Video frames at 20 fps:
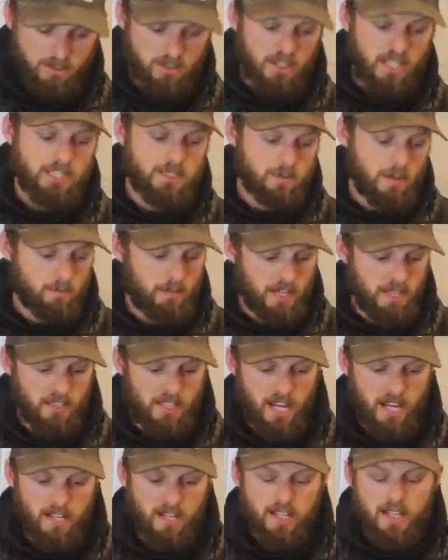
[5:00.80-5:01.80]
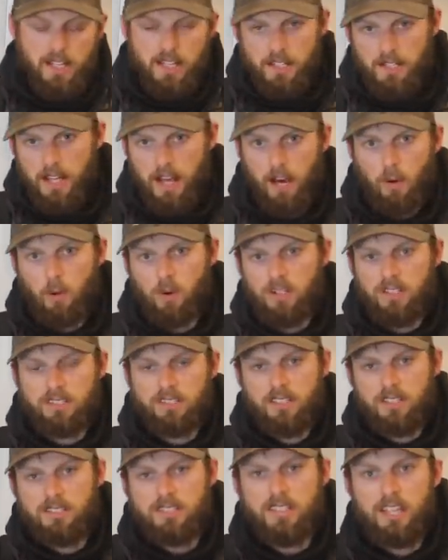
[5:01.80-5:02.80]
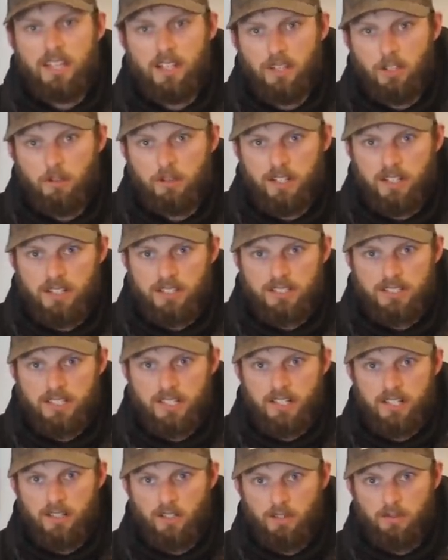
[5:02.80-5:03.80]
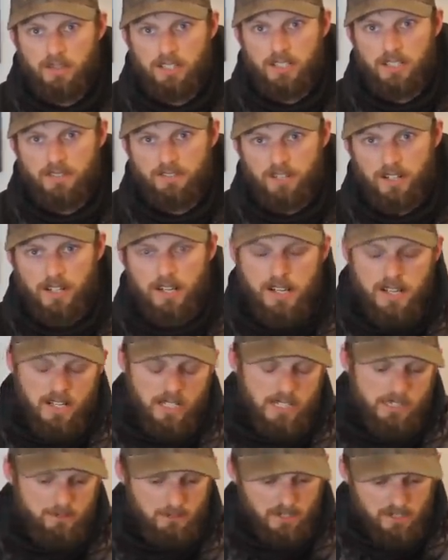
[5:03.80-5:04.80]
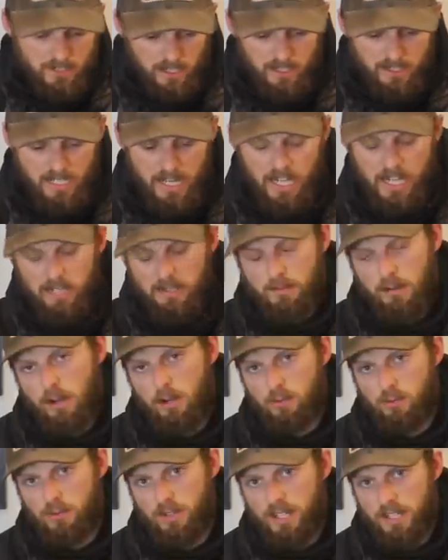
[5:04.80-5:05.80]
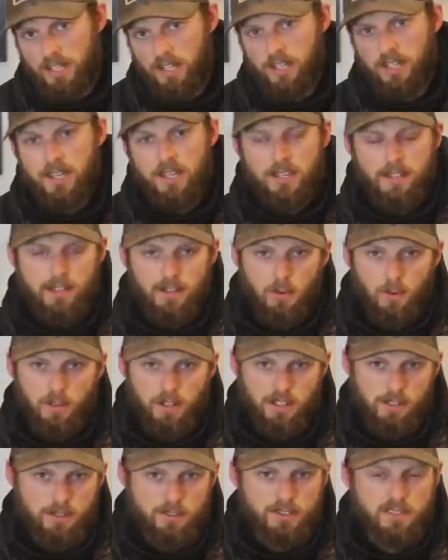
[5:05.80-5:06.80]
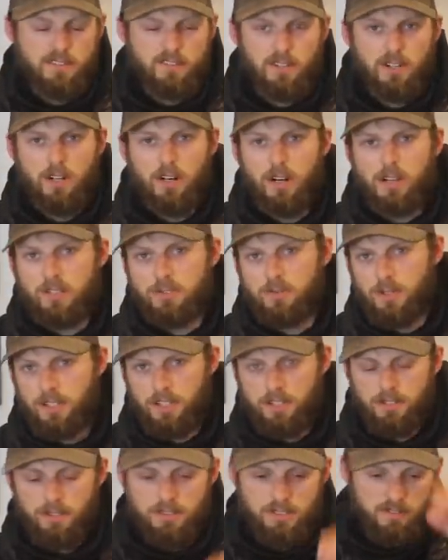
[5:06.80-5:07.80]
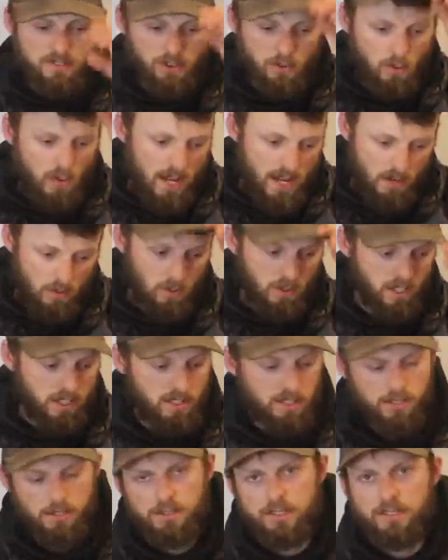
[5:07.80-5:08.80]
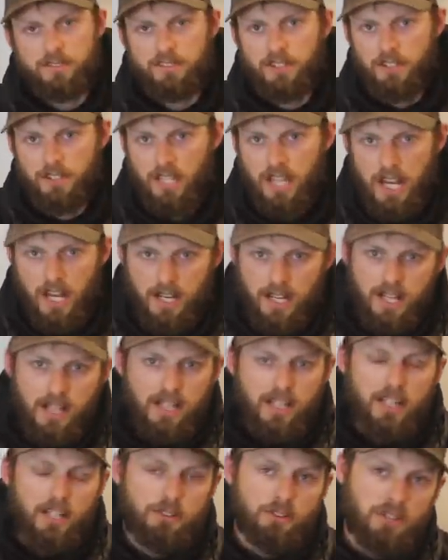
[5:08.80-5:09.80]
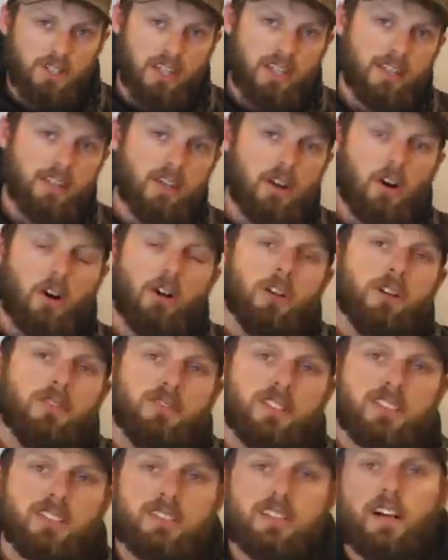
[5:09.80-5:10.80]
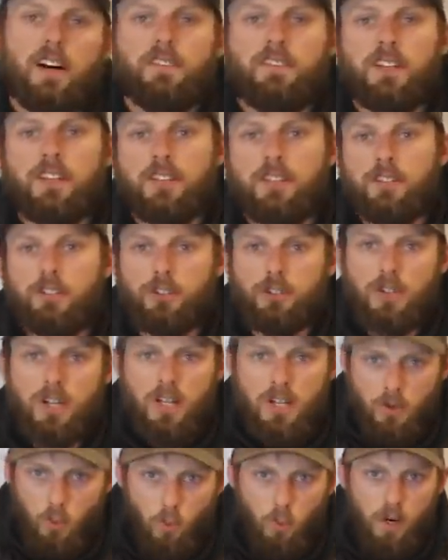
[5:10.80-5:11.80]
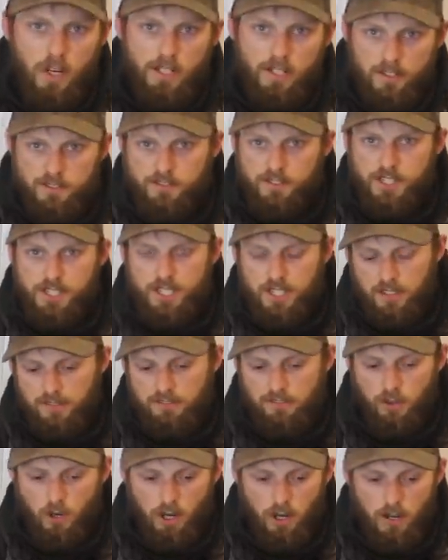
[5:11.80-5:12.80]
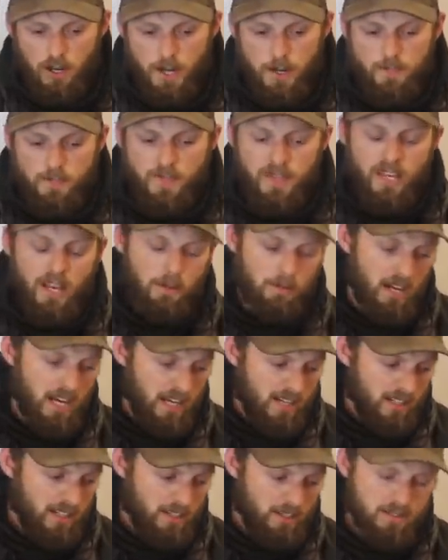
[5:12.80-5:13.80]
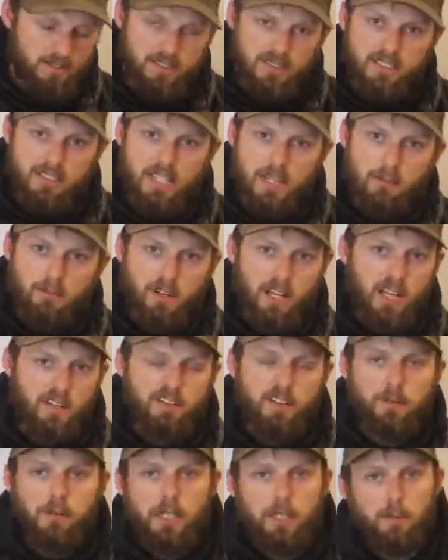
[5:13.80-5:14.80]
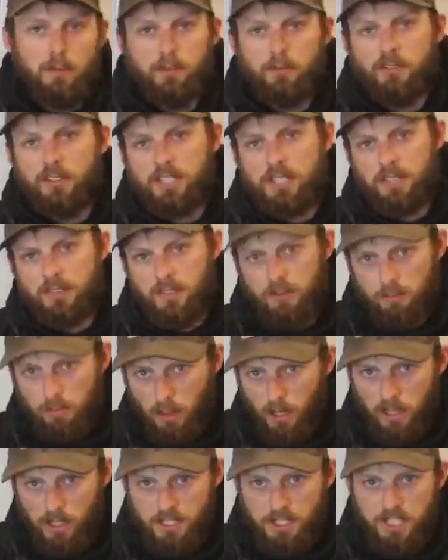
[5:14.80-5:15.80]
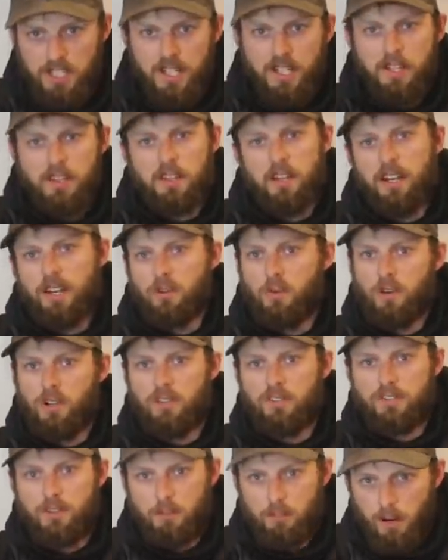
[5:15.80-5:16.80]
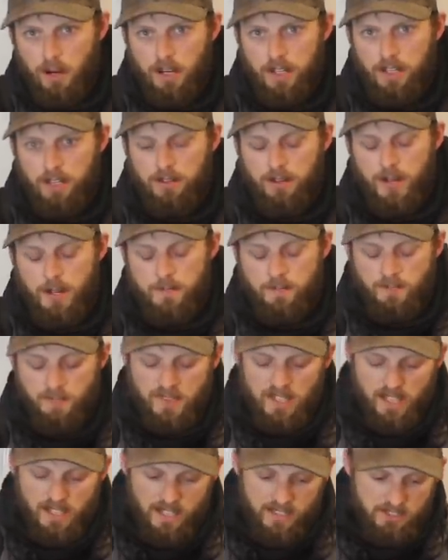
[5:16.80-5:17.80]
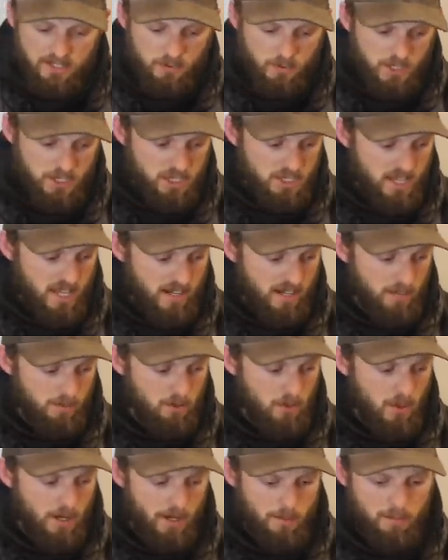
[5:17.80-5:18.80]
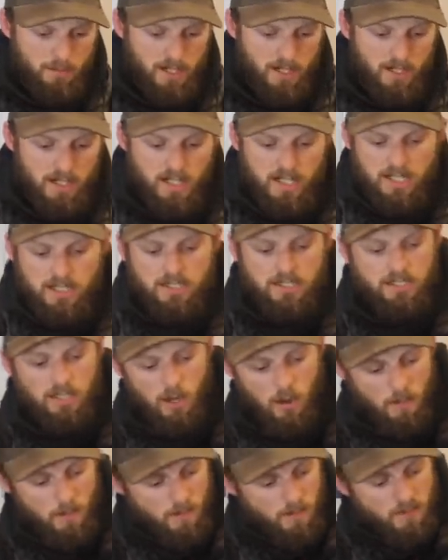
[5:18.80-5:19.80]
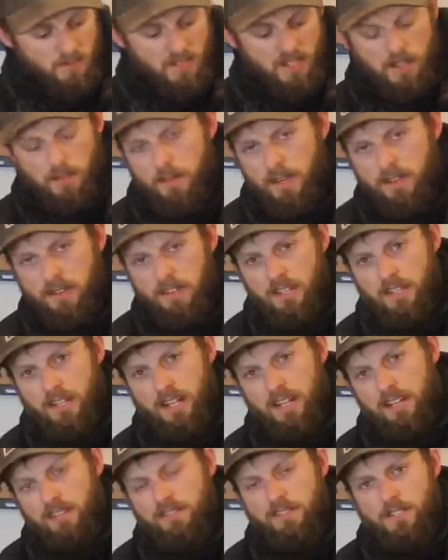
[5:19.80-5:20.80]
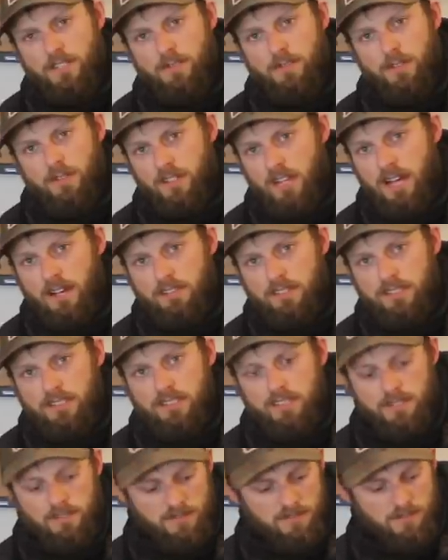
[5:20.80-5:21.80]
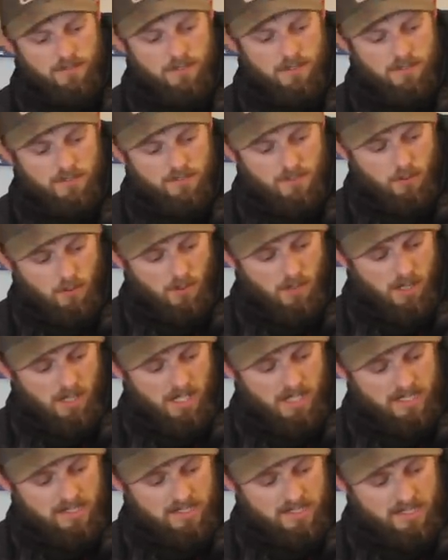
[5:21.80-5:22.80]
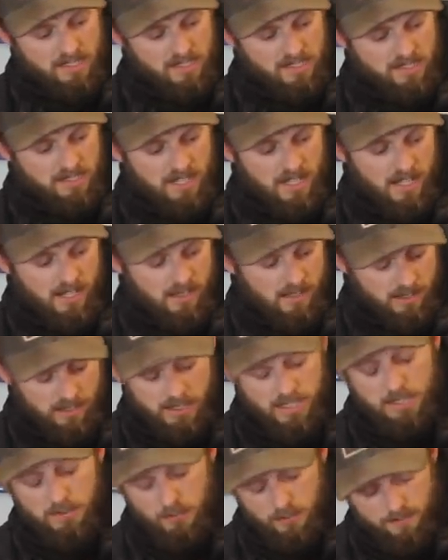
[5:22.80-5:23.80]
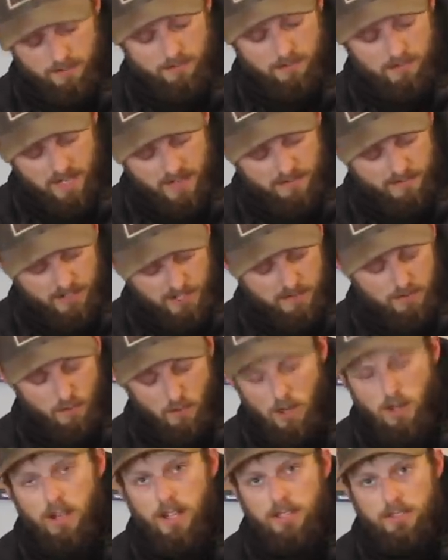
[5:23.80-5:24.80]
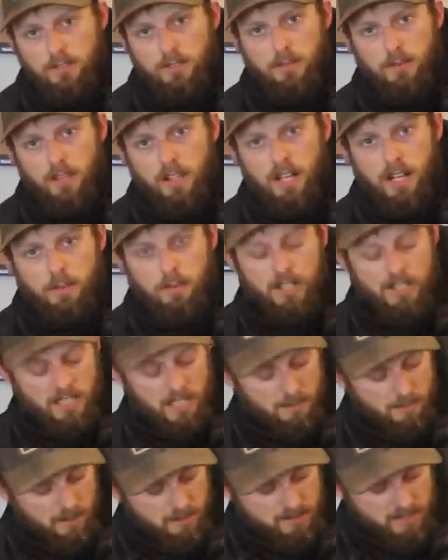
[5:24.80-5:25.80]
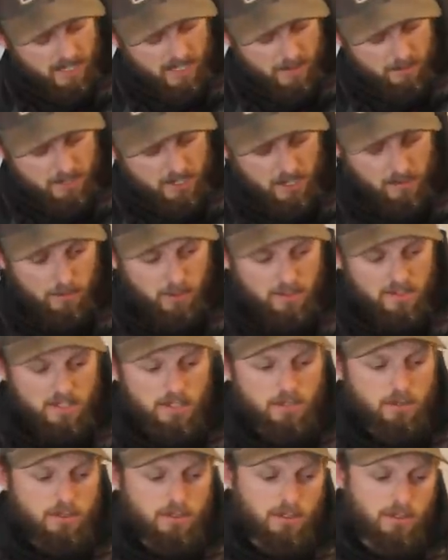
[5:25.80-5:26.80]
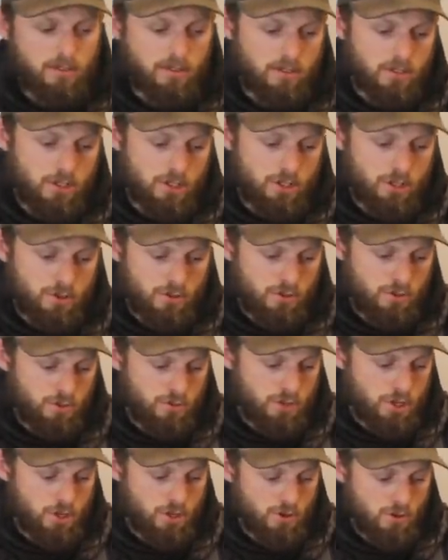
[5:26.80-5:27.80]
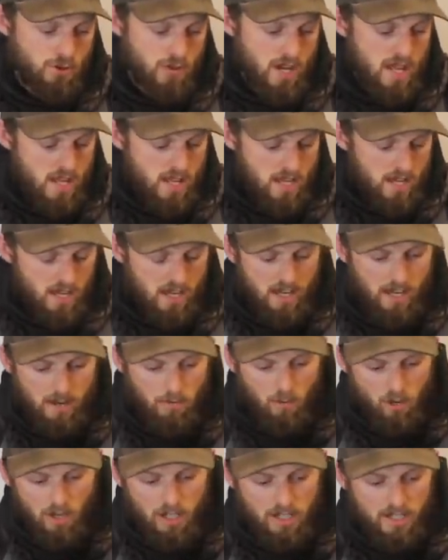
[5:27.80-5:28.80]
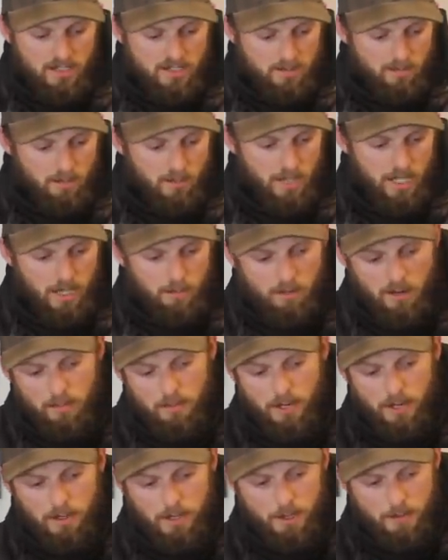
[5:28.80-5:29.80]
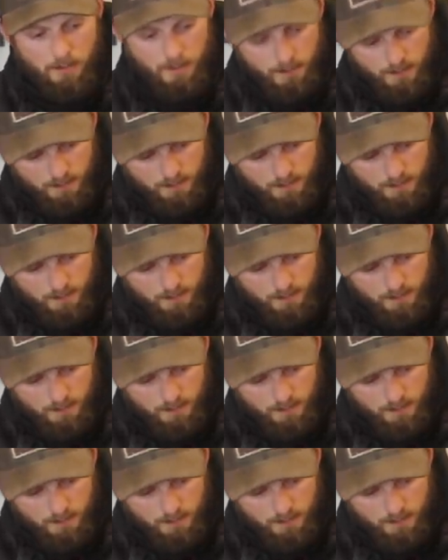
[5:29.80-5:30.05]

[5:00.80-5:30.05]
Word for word: So that's my main line. Now, where it starts to get a little bit interesting and a little bit different is when you start talking about rigging. You know, what are you using for hooks? What are you using for weight? What are you using for your line? And you key all of this stuff into what you're fishing for, right? I'm not gonna use the same rig if I'm tip up fishing for perch that I will for pike, right? And I switch that up quite a bit. So, the main thing that I fish with, obviously, for walleyes is, uh, or is I fish for walleyes with a lot of my tip ups, like I'm sure most of you do, do too. Um, walleyes and pike primarily.